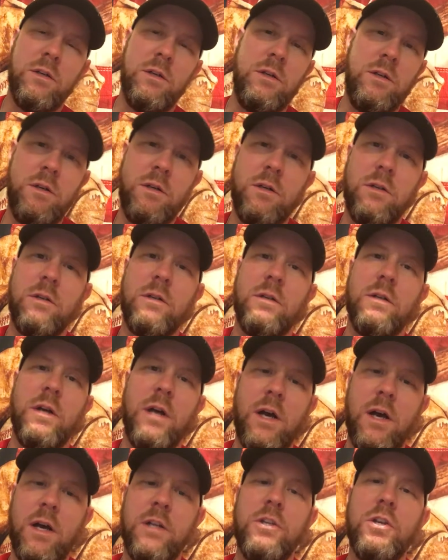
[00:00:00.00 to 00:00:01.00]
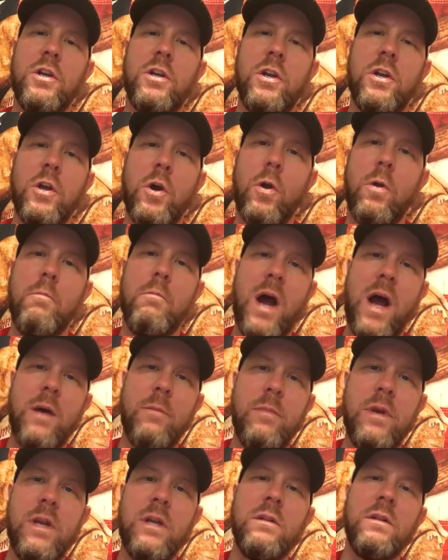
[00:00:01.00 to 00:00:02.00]
uh, you can go to
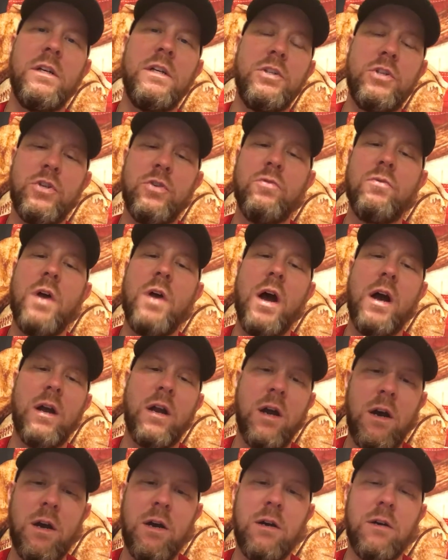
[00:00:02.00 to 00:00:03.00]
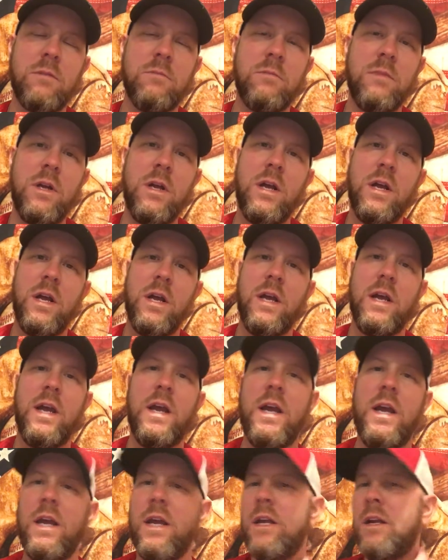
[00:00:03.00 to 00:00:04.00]
mybigleaguechew.com
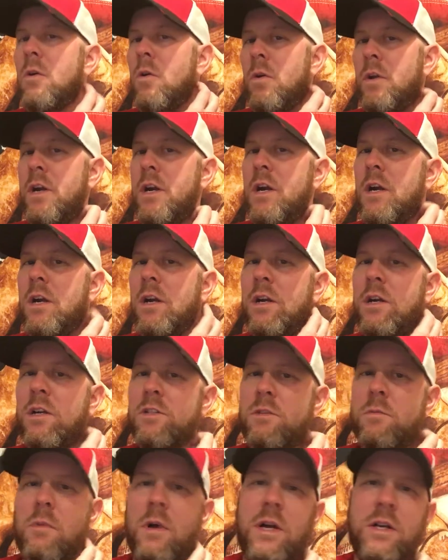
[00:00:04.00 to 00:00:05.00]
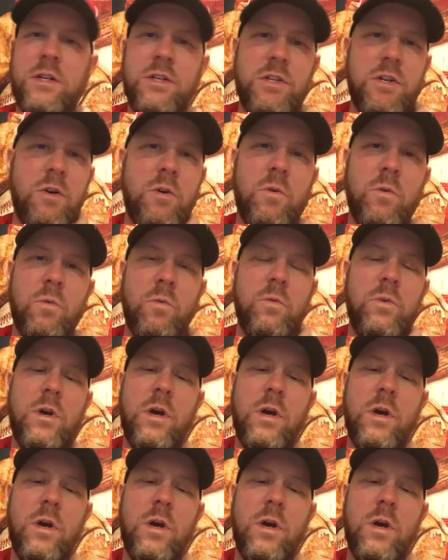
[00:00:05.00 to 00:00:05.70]
and go in there and customize your own.